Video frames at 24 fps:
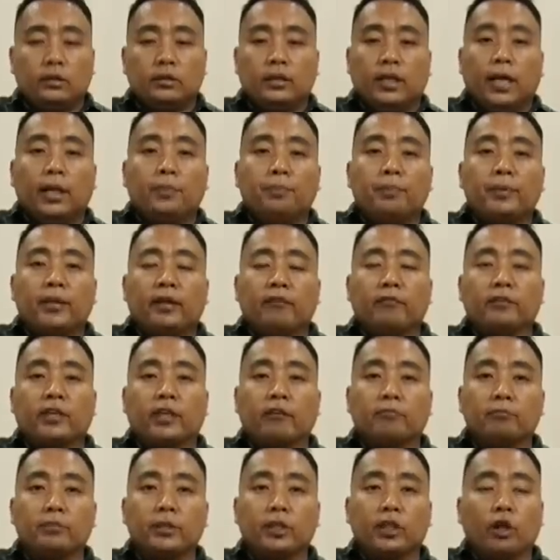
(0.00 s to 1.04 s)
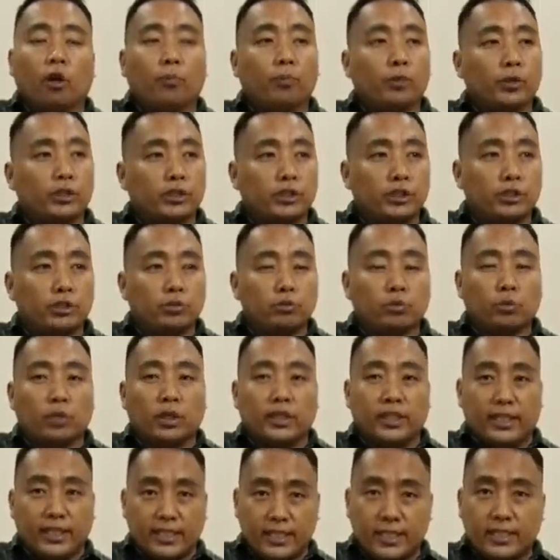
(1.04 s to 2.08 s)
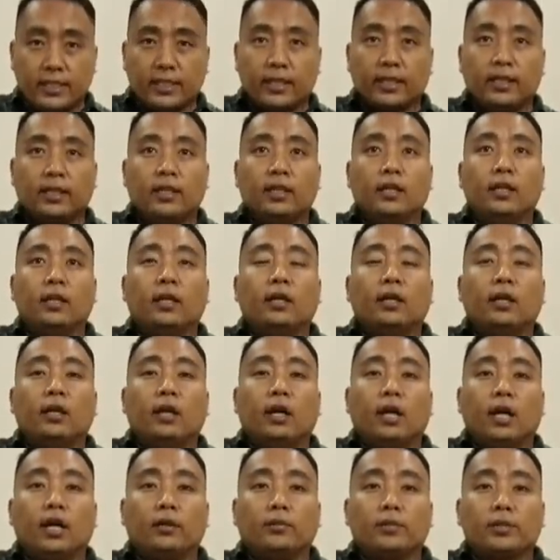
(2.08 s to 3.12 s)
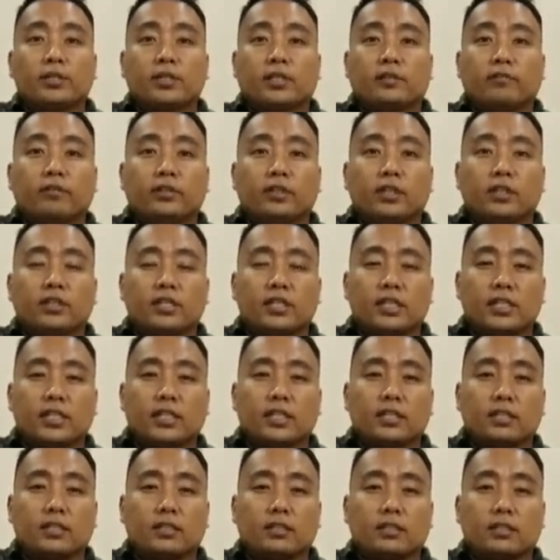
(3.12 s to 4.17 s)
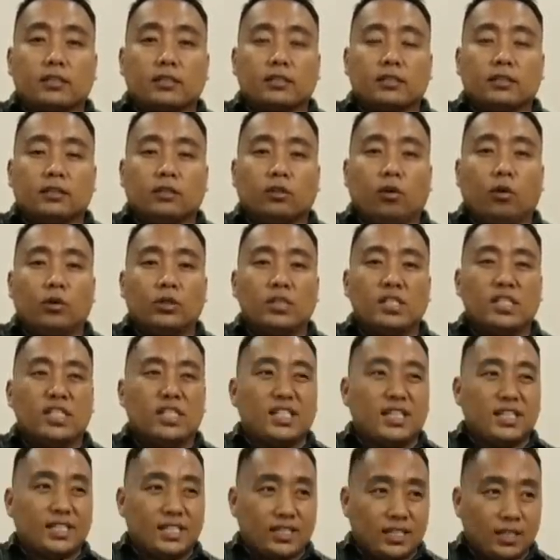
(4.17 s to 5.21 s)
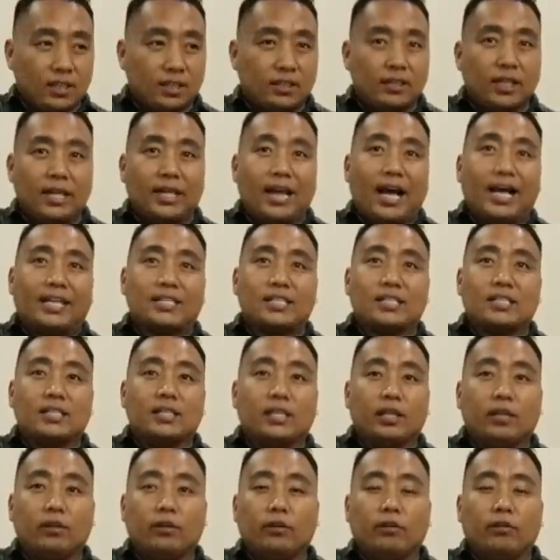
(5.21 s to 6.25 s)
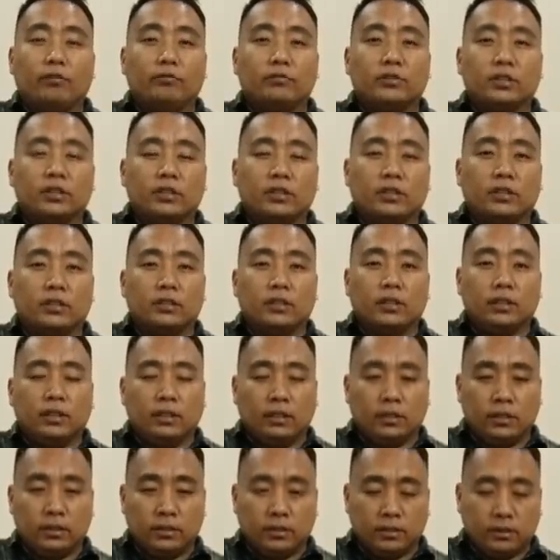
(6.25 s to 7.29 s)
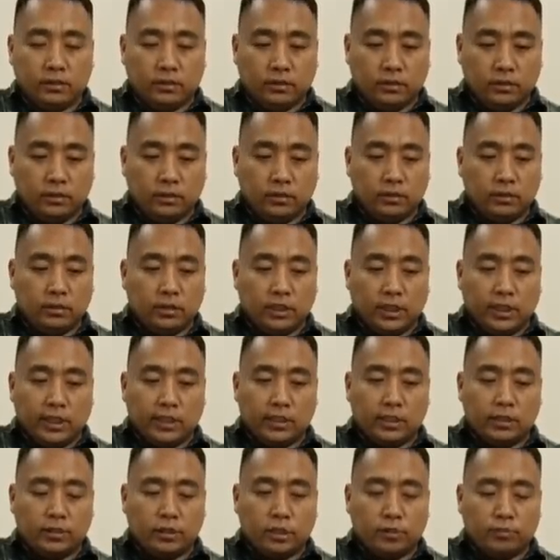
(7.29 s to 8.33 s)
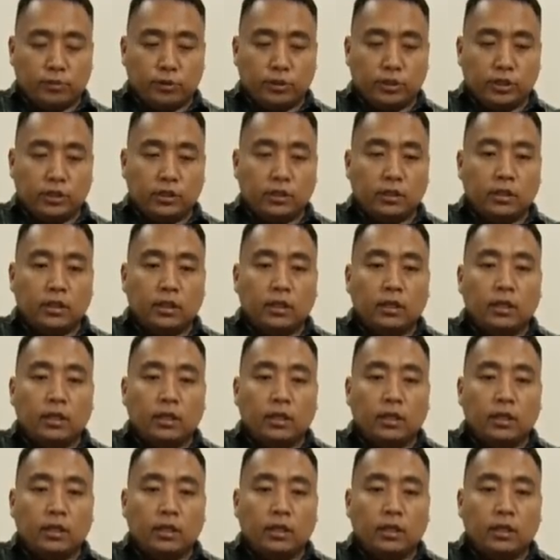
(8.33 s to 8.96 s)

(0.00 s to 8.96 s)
the npf gave me an opportunity to contest I was given the ticket on 6th the last day of the ticket distribution